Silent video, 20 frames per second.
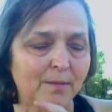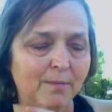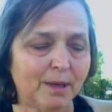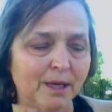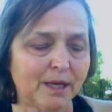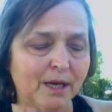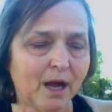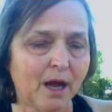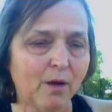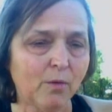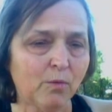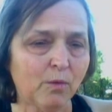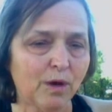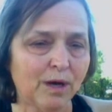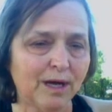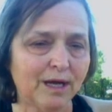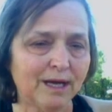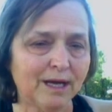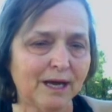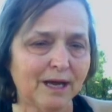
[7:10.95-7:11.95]
but not
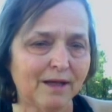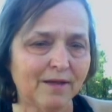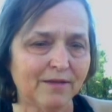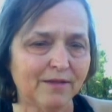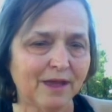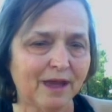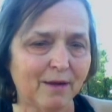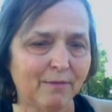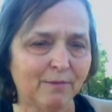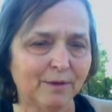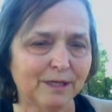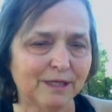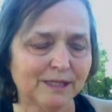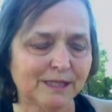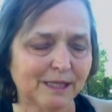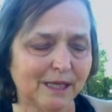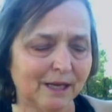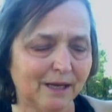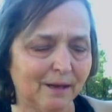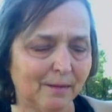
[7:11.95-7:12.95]
one that
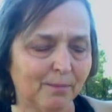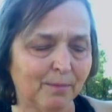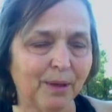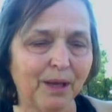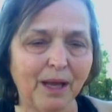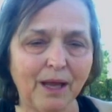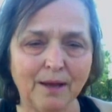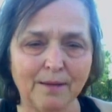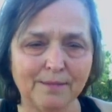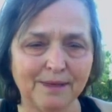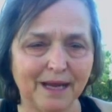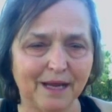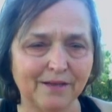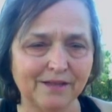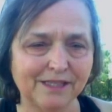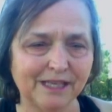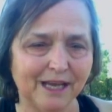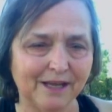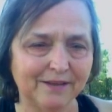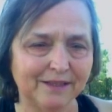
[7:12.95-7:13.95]
was plumbed
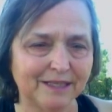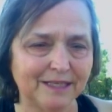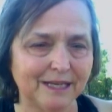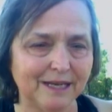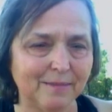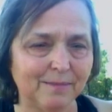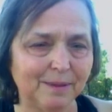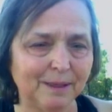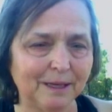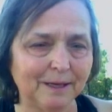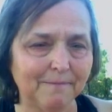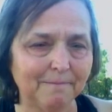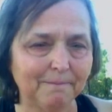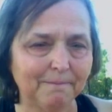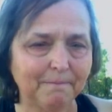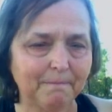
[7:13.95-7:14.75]
outside the teepee.